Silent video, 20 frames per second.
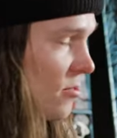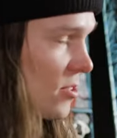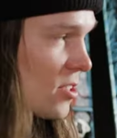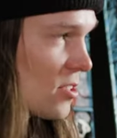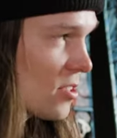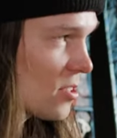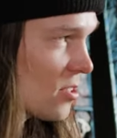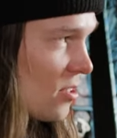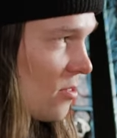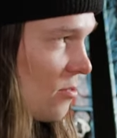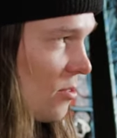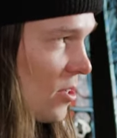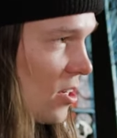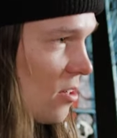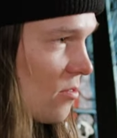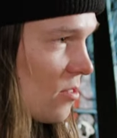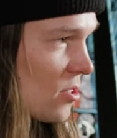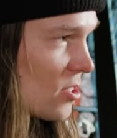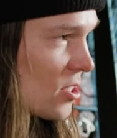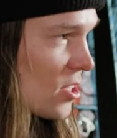we just went
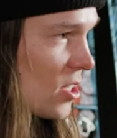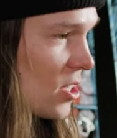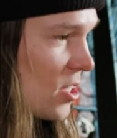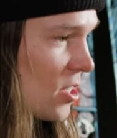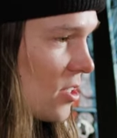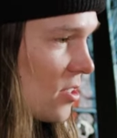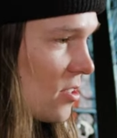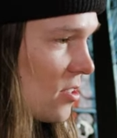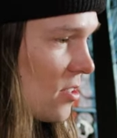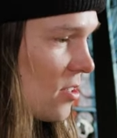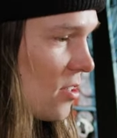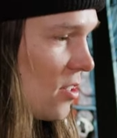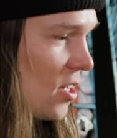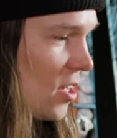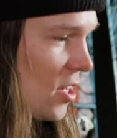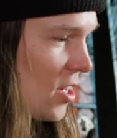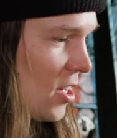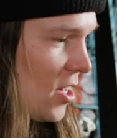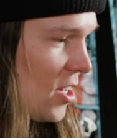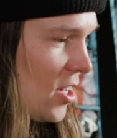over skis.
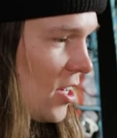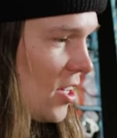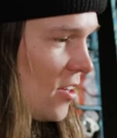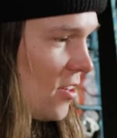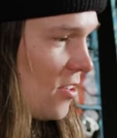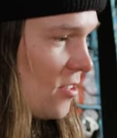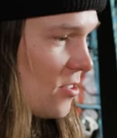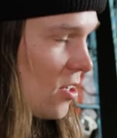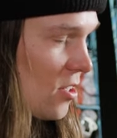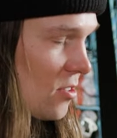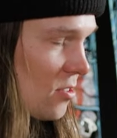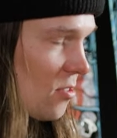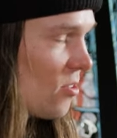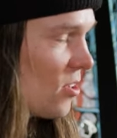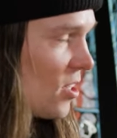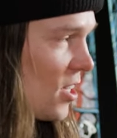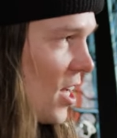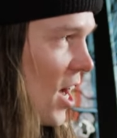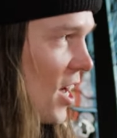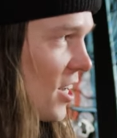There's also a
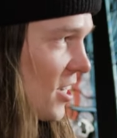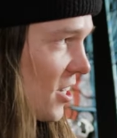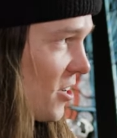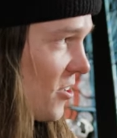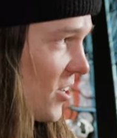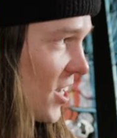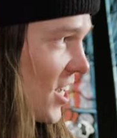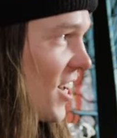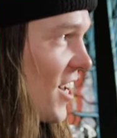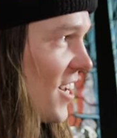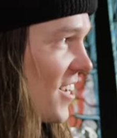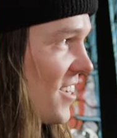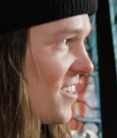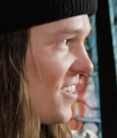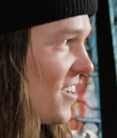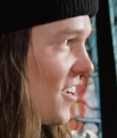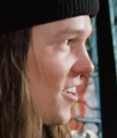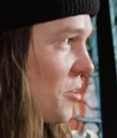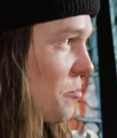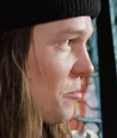lot going
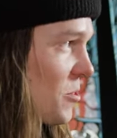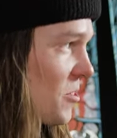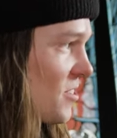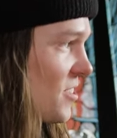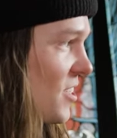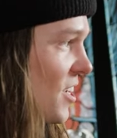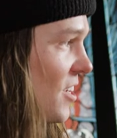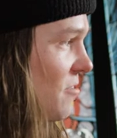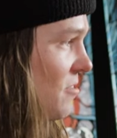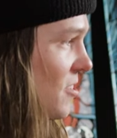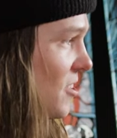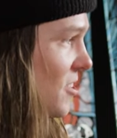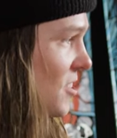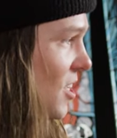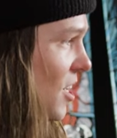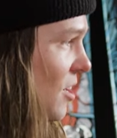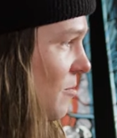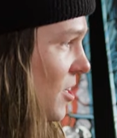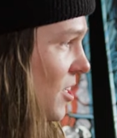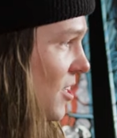on the boot side for
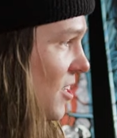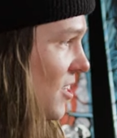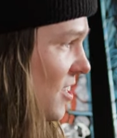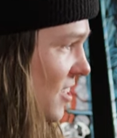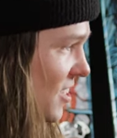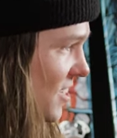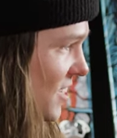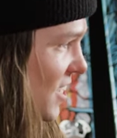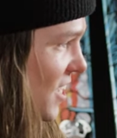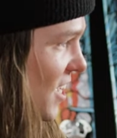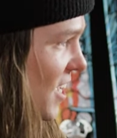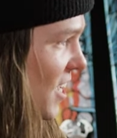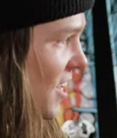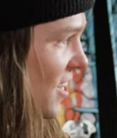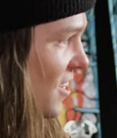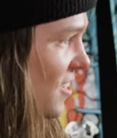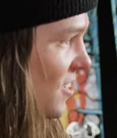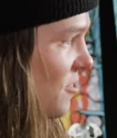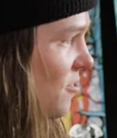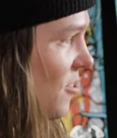Atomic.
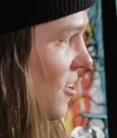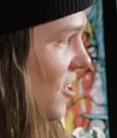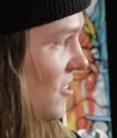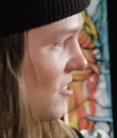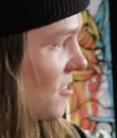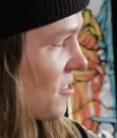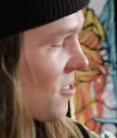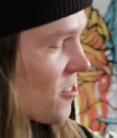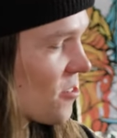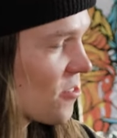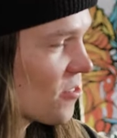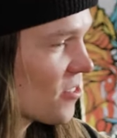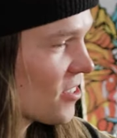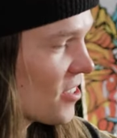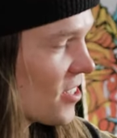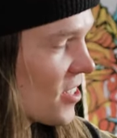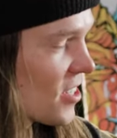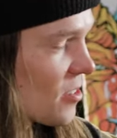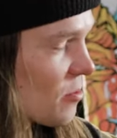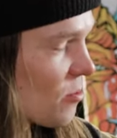Can you run us through
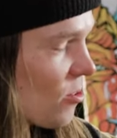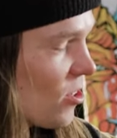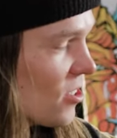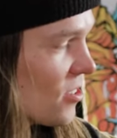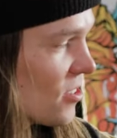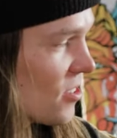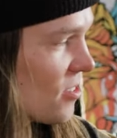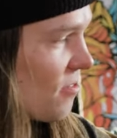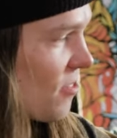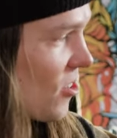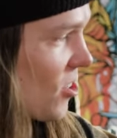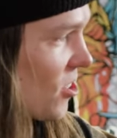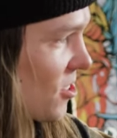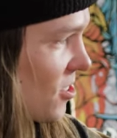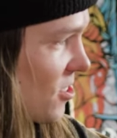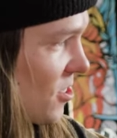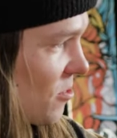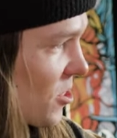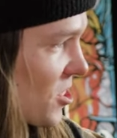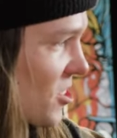these ones
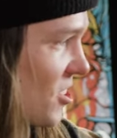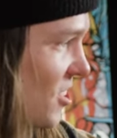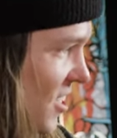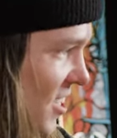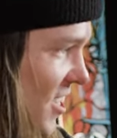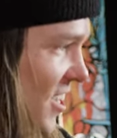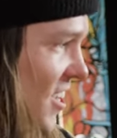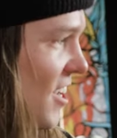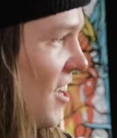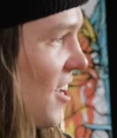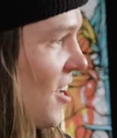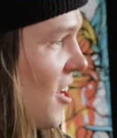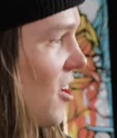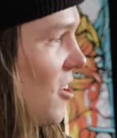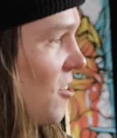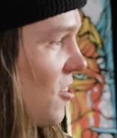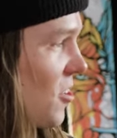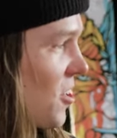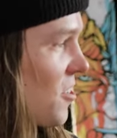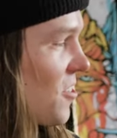first, which
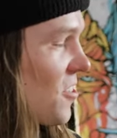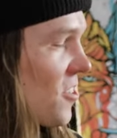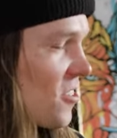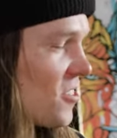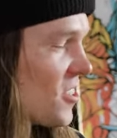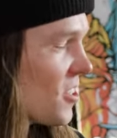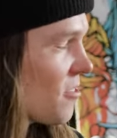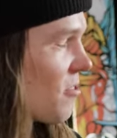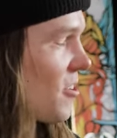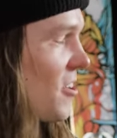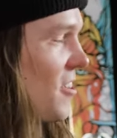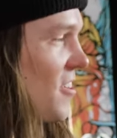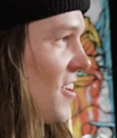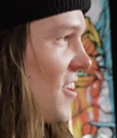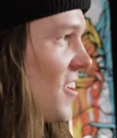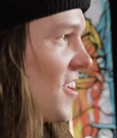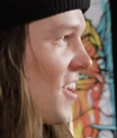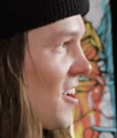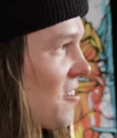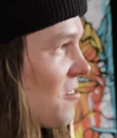look a little different
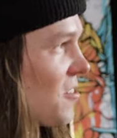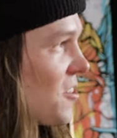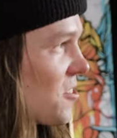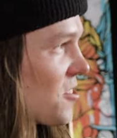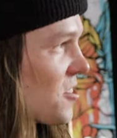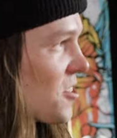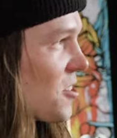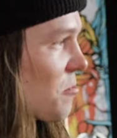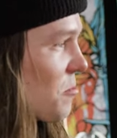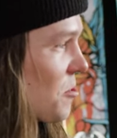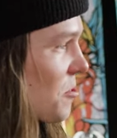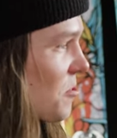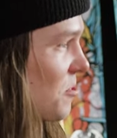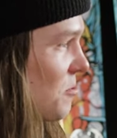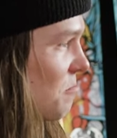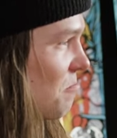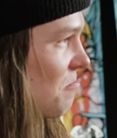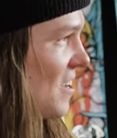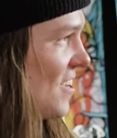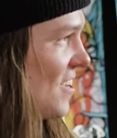than a lot of other ski boots?